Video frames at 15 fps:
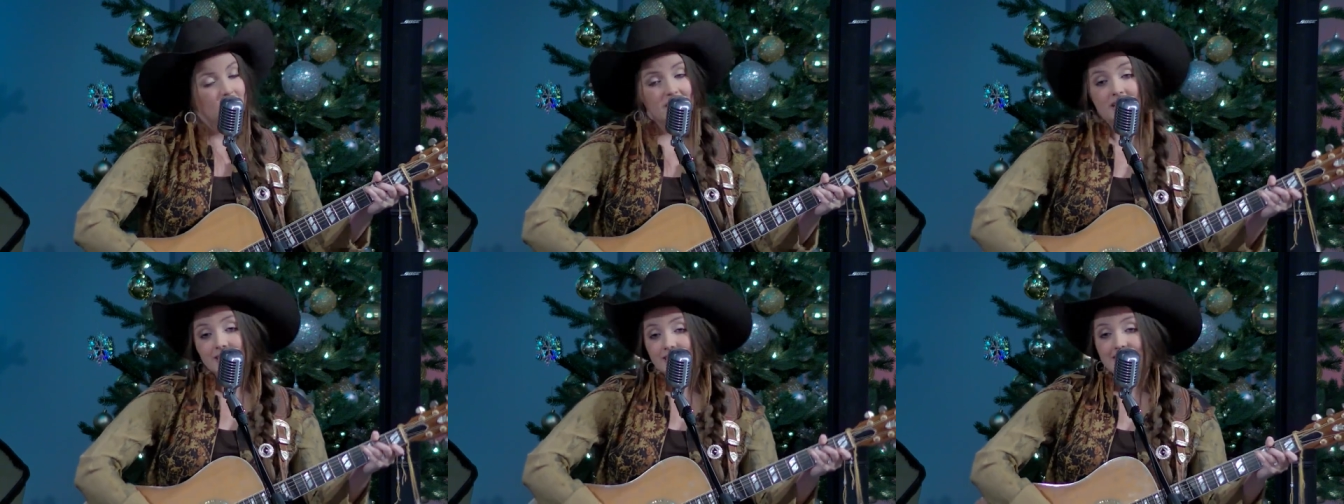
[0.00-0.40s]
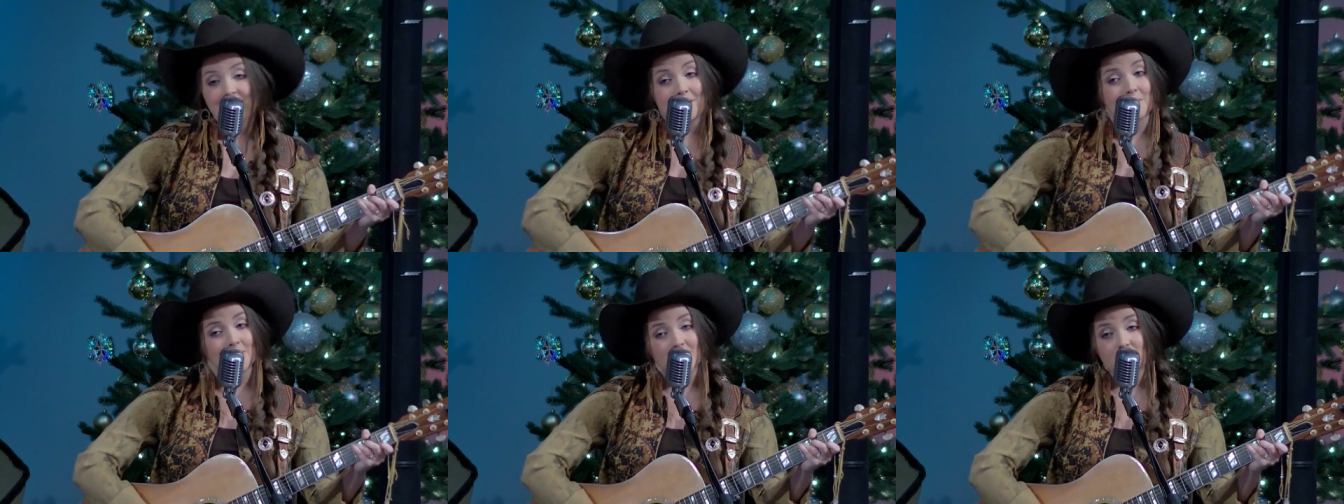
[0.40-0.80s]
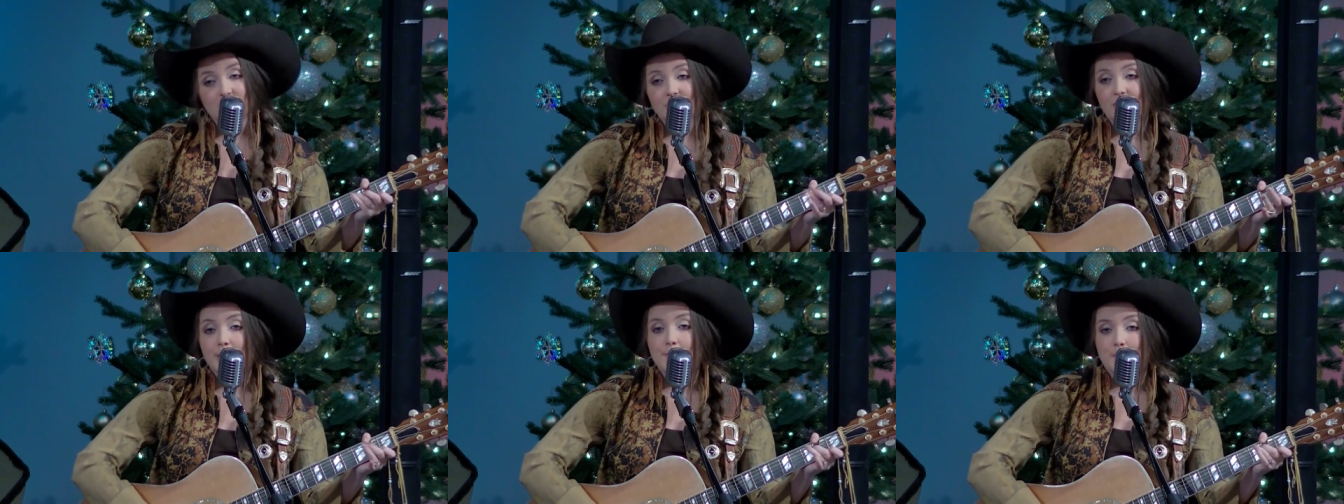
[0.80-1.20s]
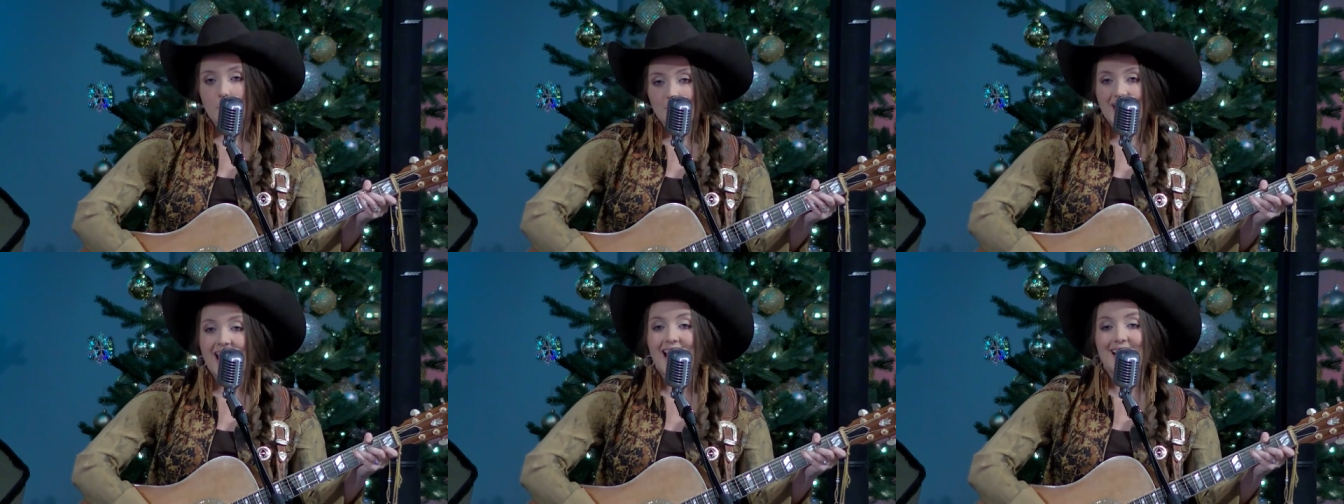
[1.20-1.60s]
We didn't get much sleep,
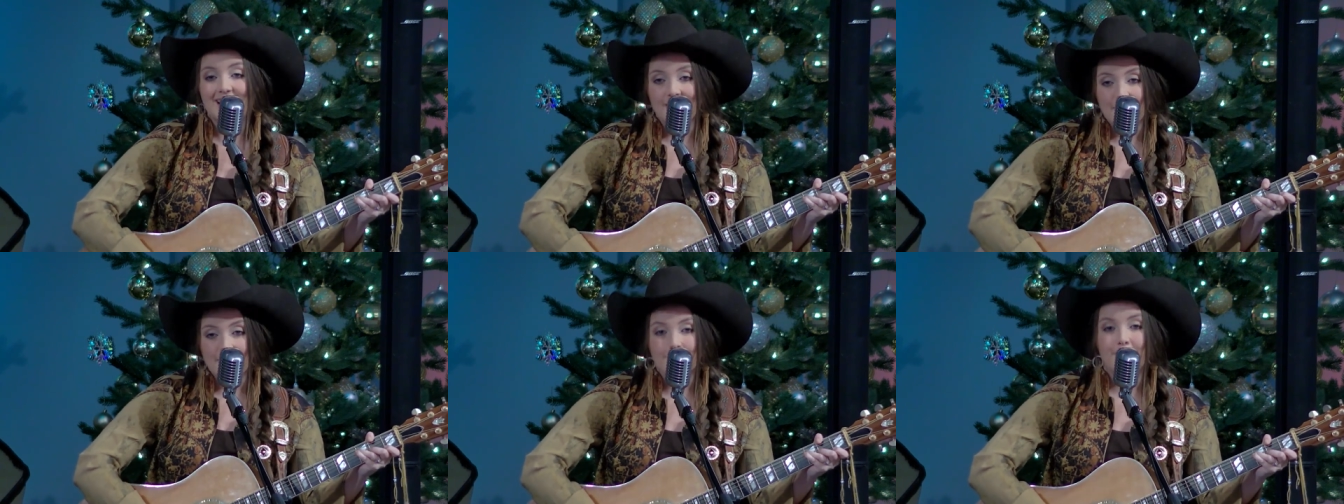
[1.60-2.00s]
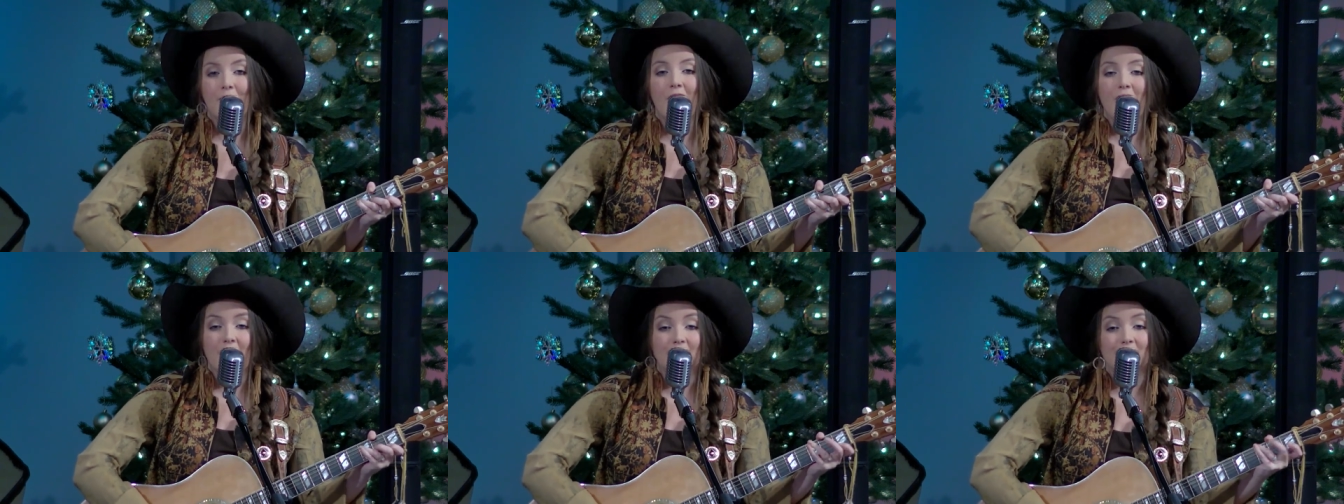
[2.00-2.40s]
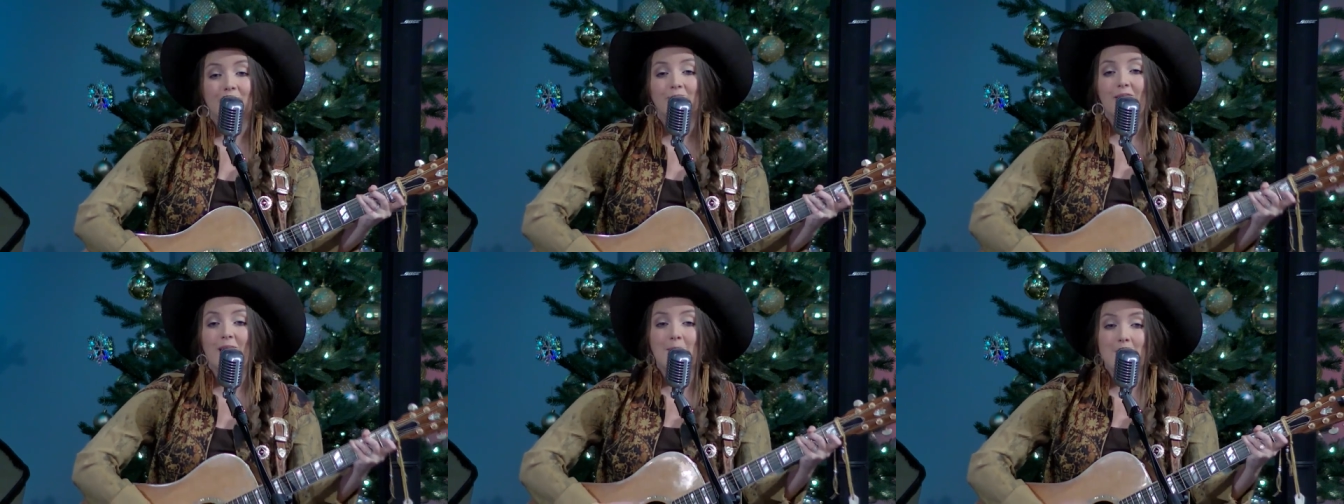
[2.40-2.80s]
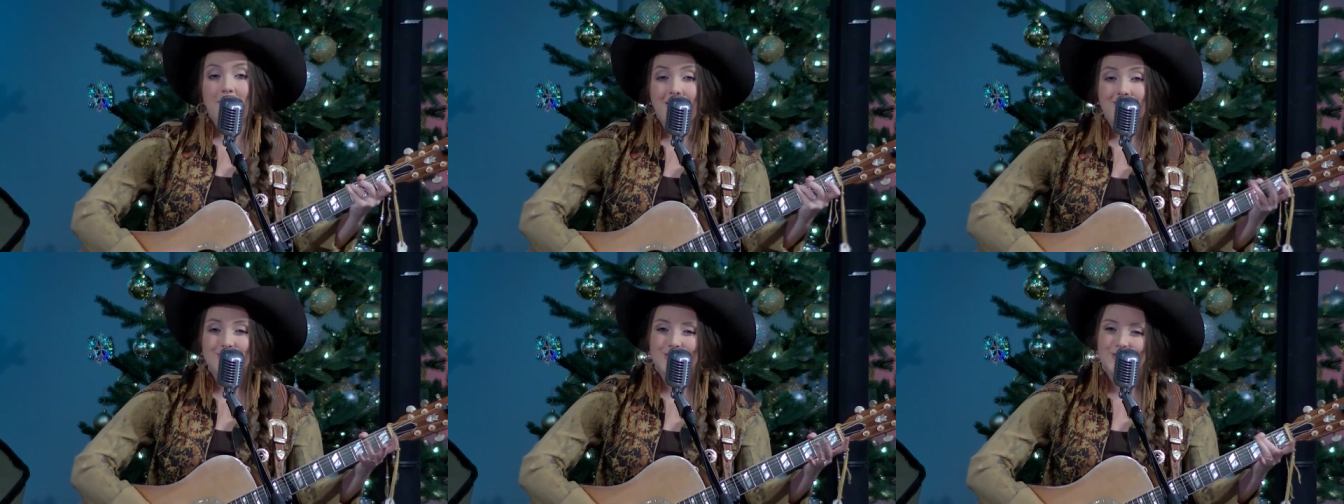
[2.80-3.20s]
but we had a lot of fun on
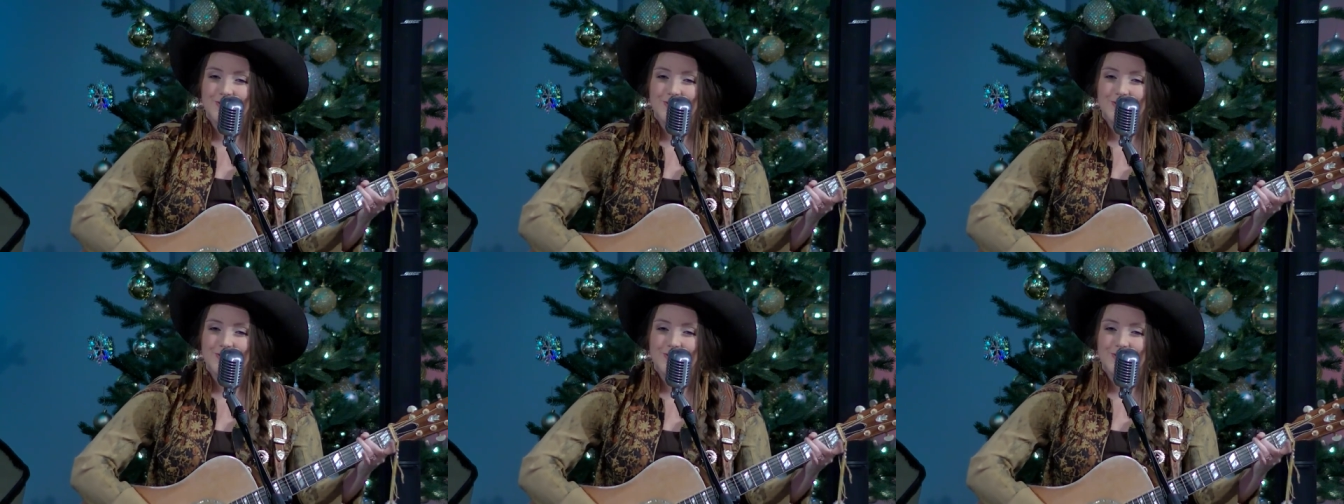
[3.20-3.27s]
Grandma's